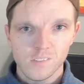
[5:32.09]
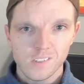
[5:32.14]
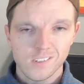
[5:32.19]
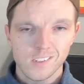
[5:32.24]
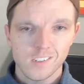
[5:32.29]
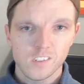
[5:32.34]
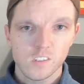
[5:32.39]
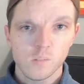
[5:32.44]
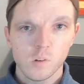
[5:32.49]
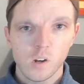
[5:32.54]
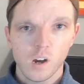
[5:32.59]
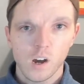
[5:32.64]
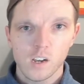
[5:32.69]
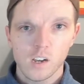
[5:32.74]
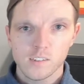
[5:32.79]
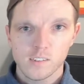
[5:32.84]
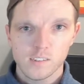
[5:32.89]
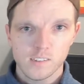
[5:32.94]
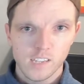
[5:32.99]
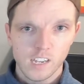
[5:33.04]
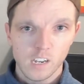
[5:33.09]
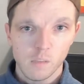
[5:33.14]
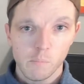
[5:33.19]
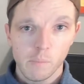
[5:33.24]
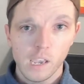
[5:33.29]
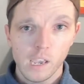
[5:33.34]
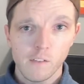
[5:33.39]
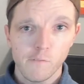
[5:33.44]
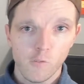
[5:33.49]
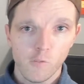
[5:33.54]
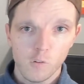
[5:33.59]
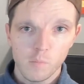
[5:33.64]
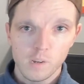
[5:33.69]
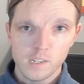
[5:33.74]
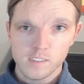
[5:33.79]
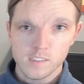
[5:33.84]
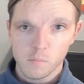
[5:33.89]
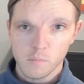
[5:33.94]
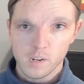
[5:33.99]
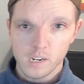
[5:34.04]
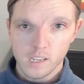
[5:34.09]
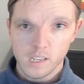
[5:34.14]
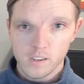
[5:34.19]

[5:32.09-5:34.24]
the system cost is getting paid for by somebody